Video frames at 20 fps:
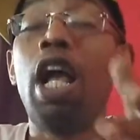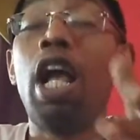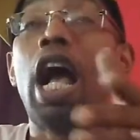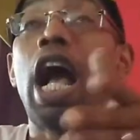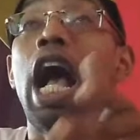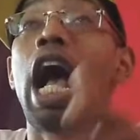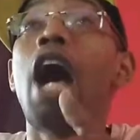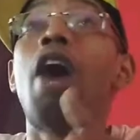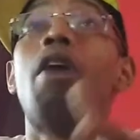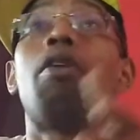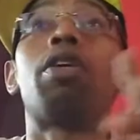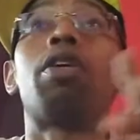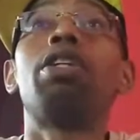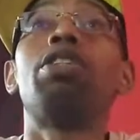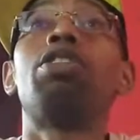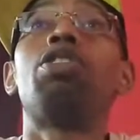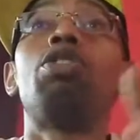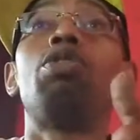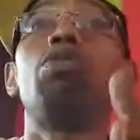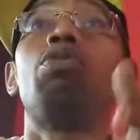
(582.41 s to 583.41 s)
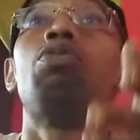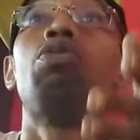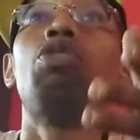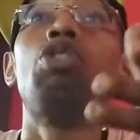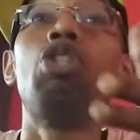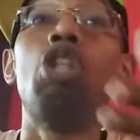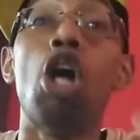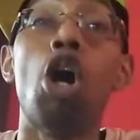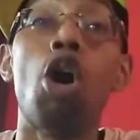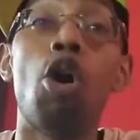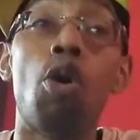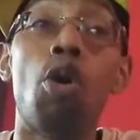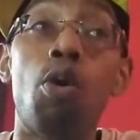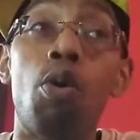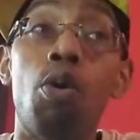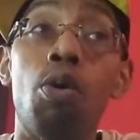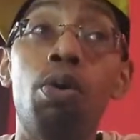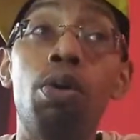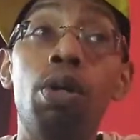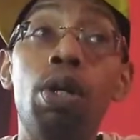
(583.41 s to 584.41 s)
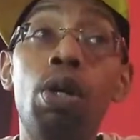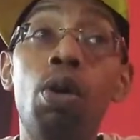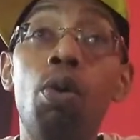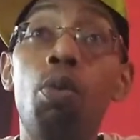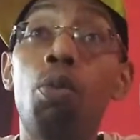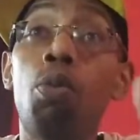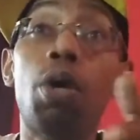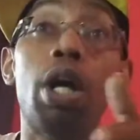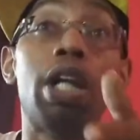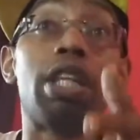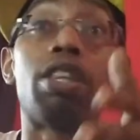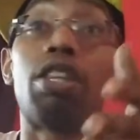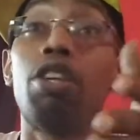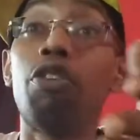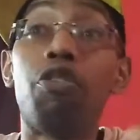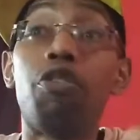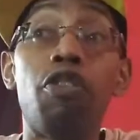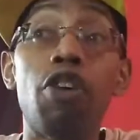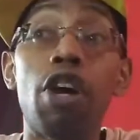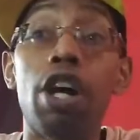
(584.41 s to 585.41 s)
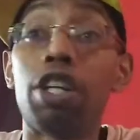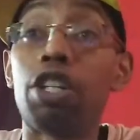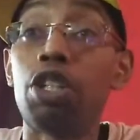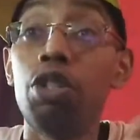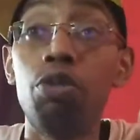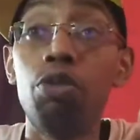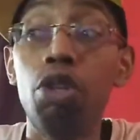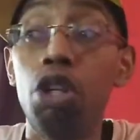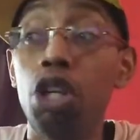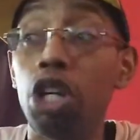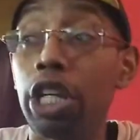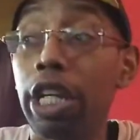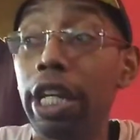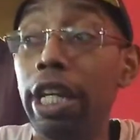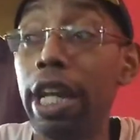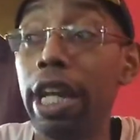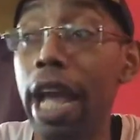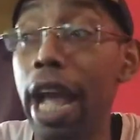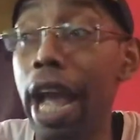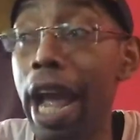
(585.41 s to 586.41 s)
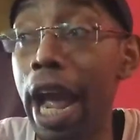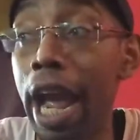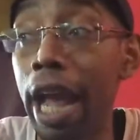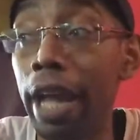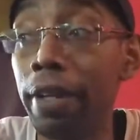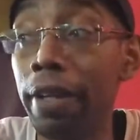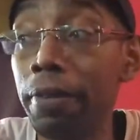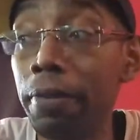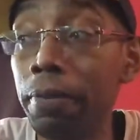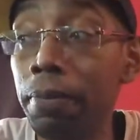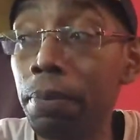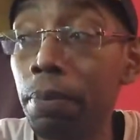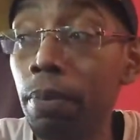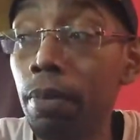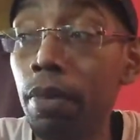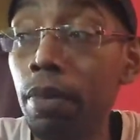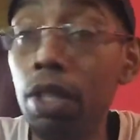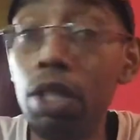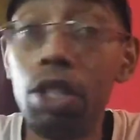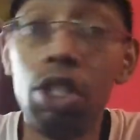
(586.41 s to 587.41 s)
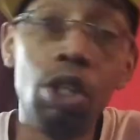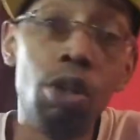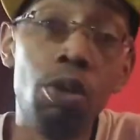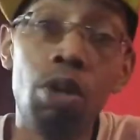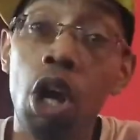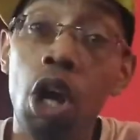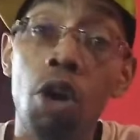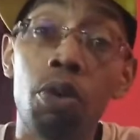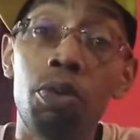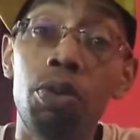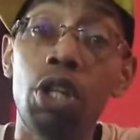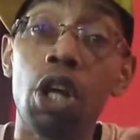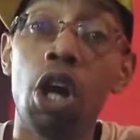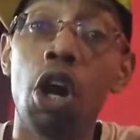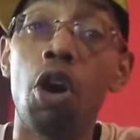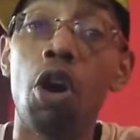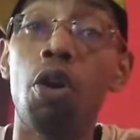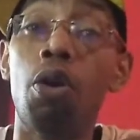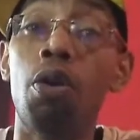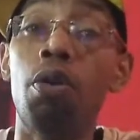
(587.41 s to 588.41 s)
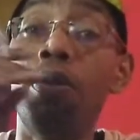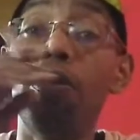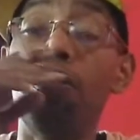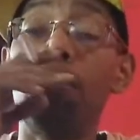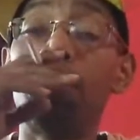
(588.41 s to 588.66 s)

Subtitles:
How could you know what the fuck you looking at? You don't know.